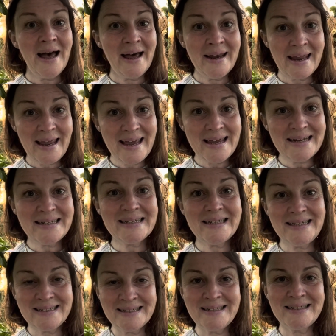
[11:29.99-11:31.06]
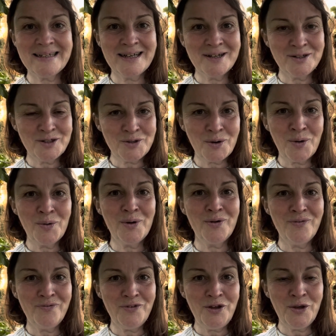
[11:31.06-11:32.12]
and it isn't in control
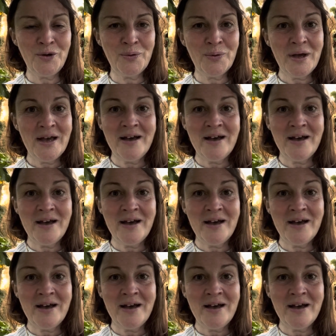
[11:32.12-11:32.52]
of you.